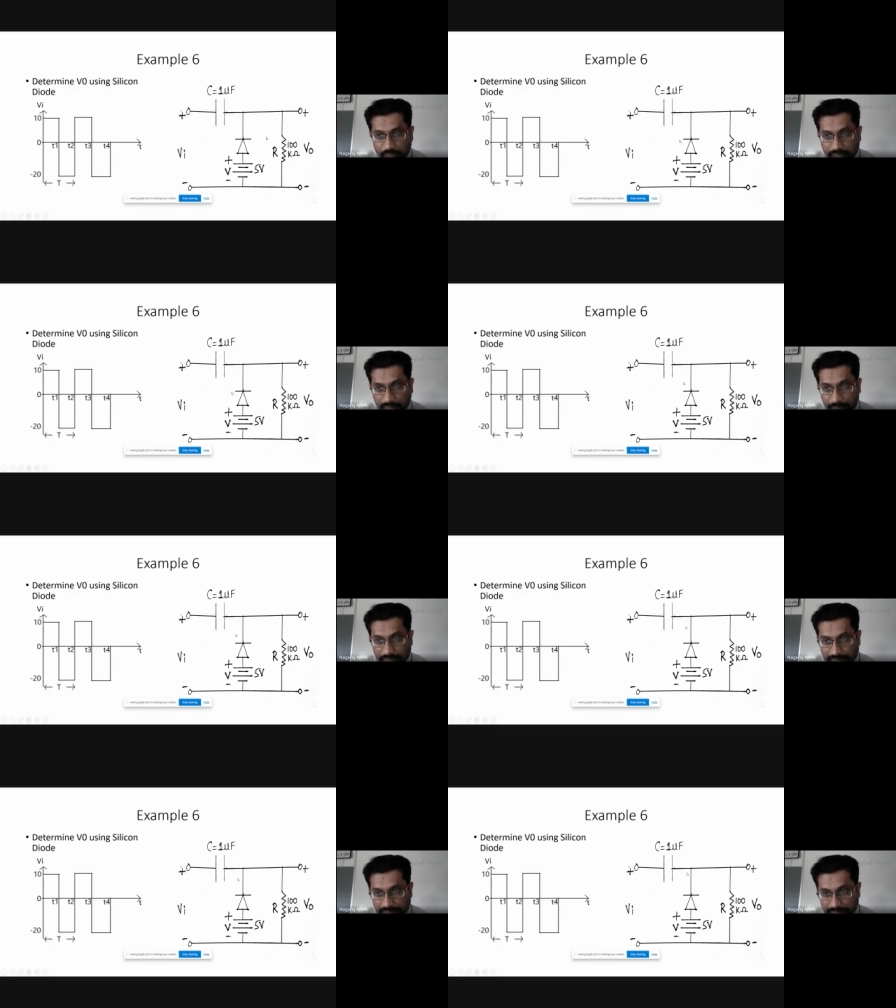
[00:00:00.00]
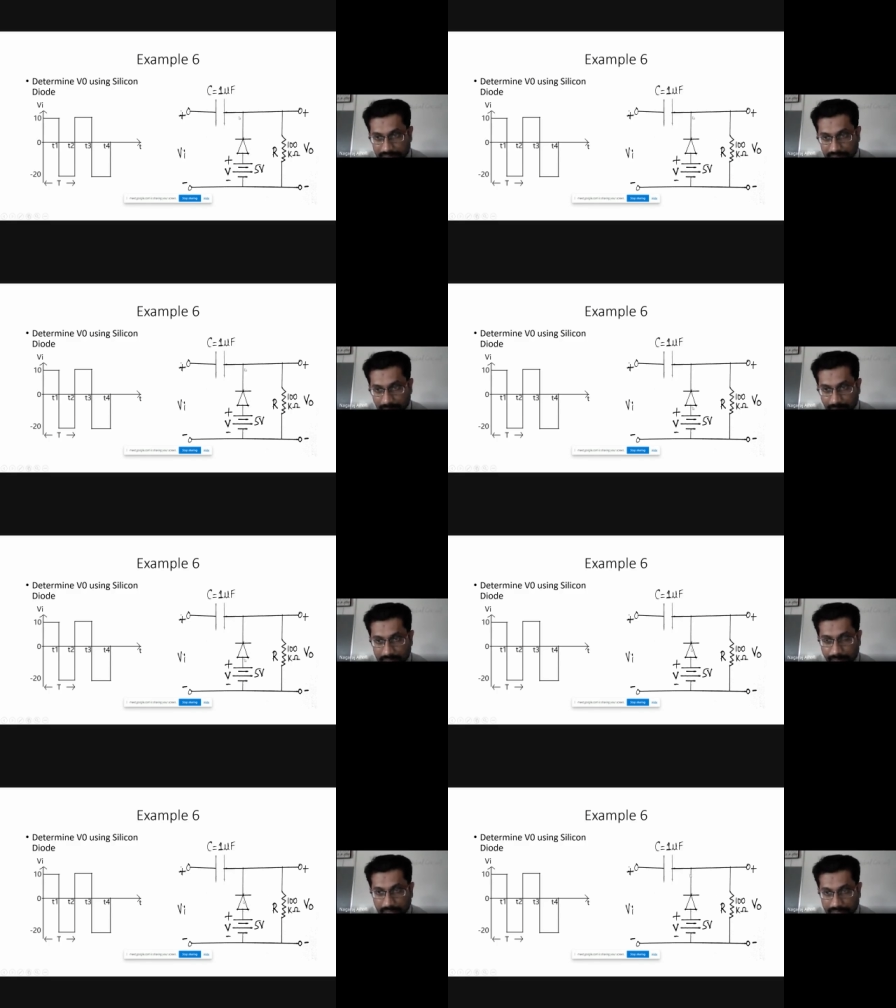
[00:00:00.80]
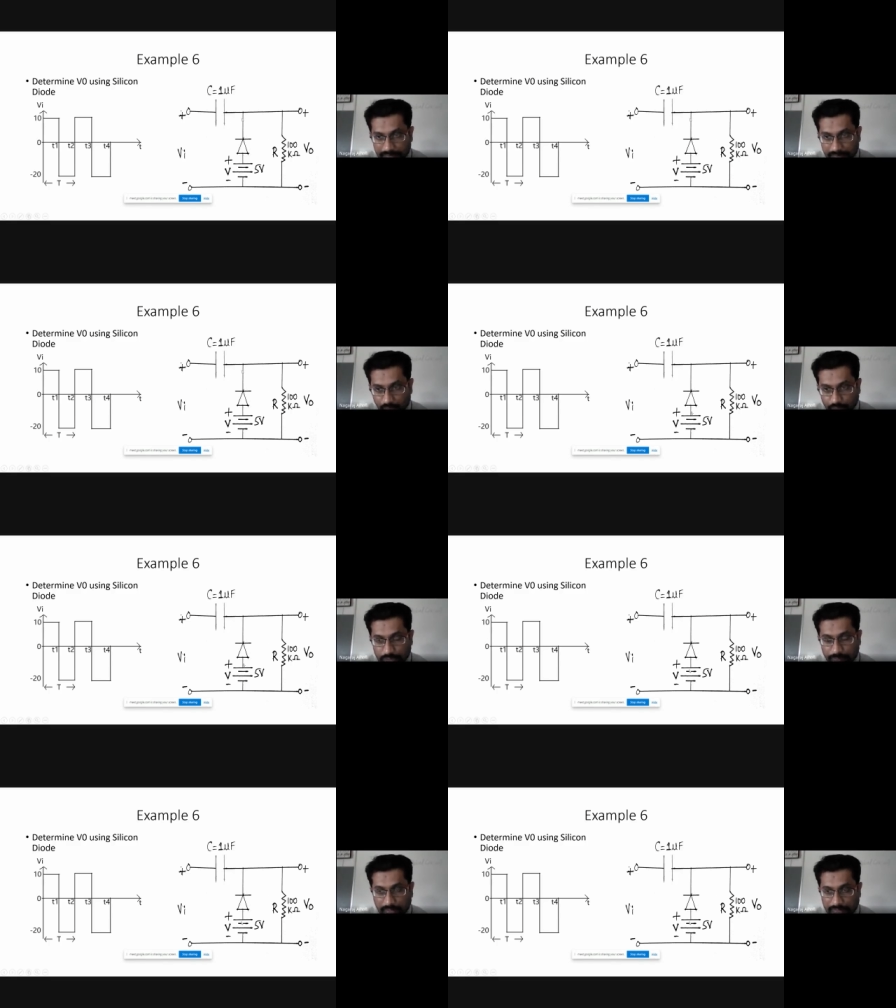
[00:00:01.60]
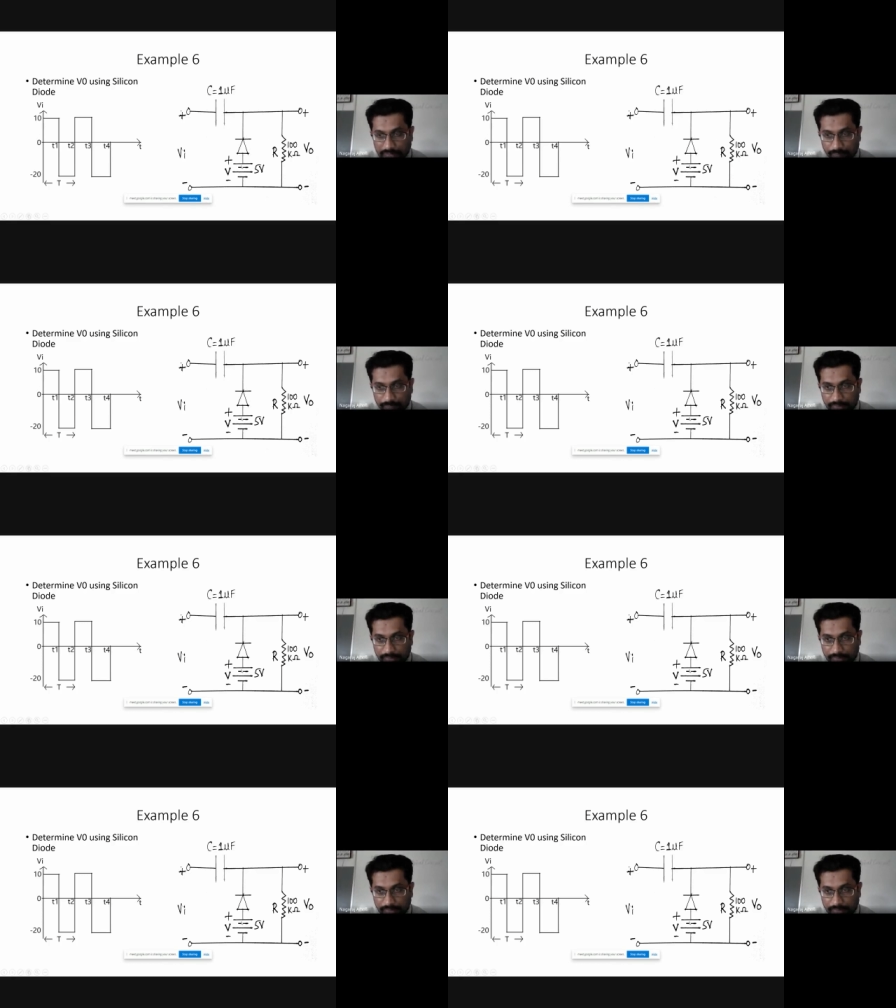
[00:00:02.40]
what happens it is a complete path closed path